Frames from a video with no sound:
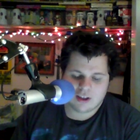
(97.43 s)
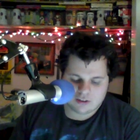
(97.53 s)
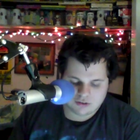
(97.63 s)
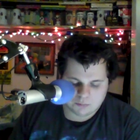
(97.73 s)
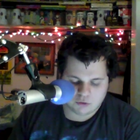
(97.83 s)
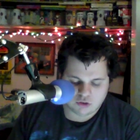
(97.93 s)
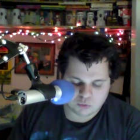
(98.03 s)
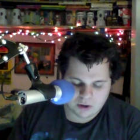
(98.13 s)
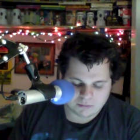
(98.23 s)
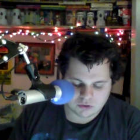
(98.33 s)
moved his
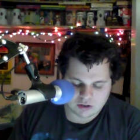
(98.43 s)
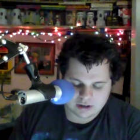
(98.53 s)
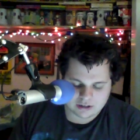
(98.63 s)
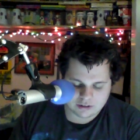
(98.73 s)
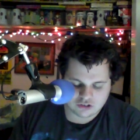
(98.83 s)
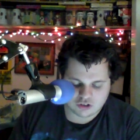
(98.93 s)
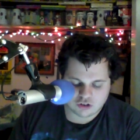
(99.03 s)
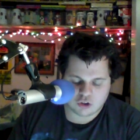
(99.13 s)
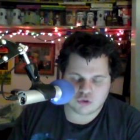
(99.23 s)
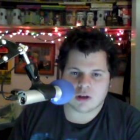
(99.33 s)
way up to 2nd, and just
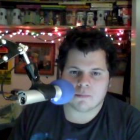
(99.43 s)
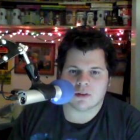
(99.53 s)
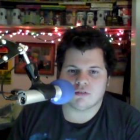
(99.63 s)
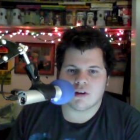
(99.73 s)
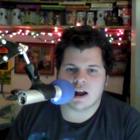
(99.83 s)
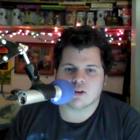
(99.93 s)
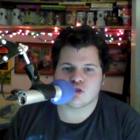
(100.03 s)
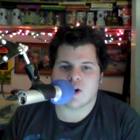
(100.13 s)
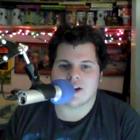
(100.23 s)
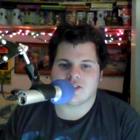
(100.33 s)
closed up in the final
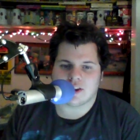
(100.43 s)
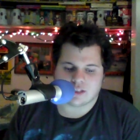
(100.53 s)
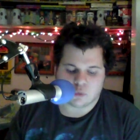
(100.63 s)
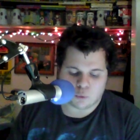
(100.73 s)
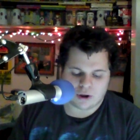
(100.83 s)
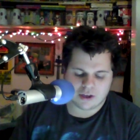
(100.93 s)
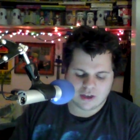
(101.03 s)
strides to get the win.